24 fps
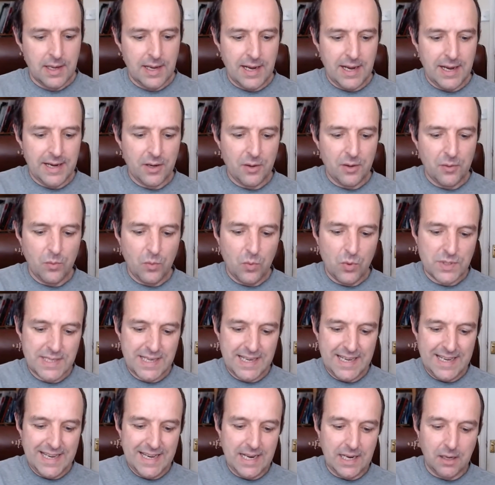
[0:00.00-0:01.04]
I was a
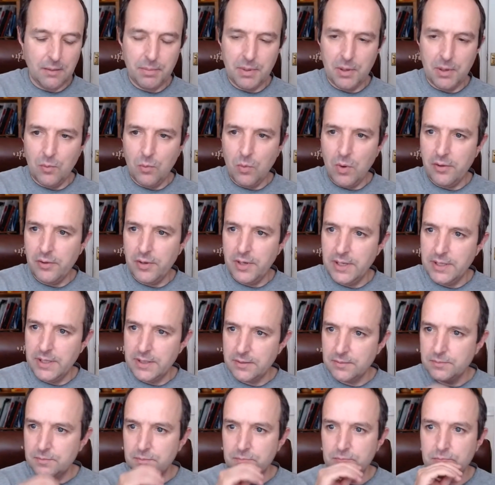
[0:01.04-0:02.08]
little bit worried
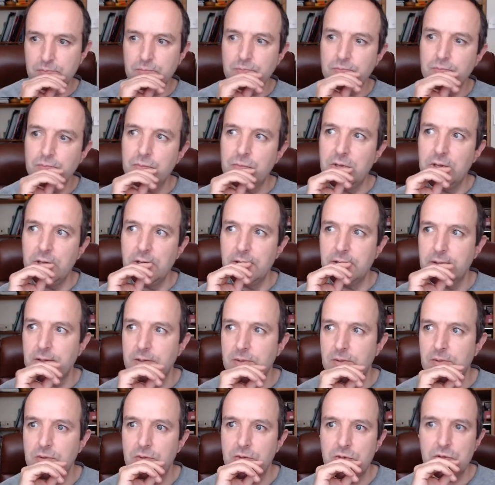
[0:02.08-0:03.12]
that
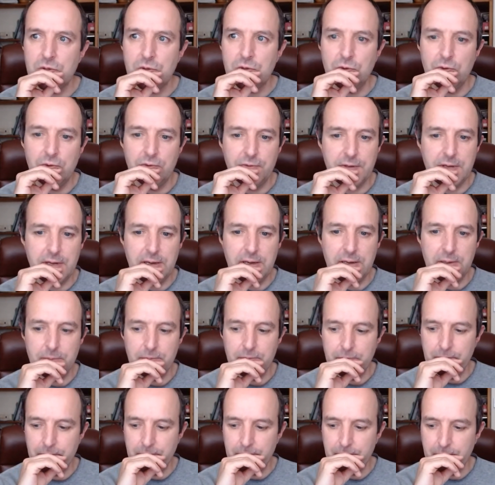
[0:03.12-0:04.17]
sort of
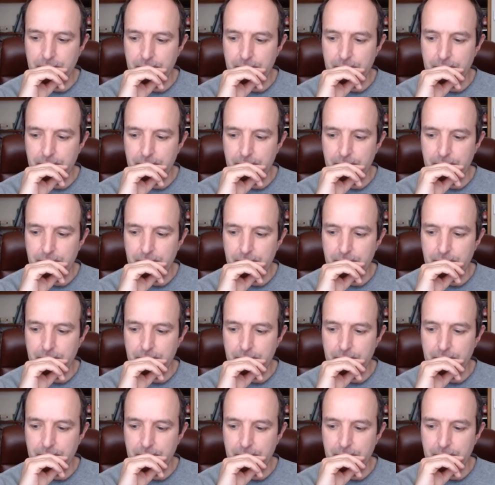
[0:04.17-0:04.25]
come